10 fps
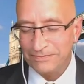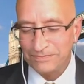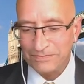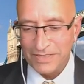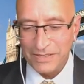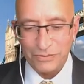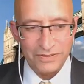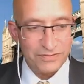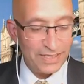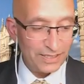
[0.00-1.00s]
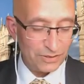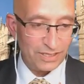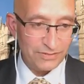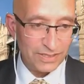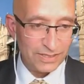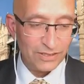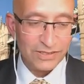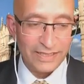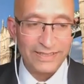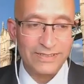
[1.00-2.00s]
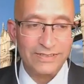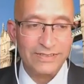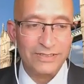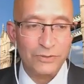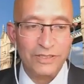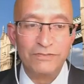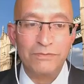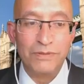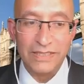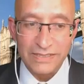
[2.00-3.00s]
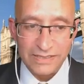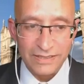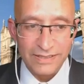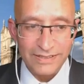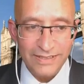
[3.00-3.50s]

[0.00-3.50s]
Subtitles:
We've now currently got an exodus underway from Pakistan,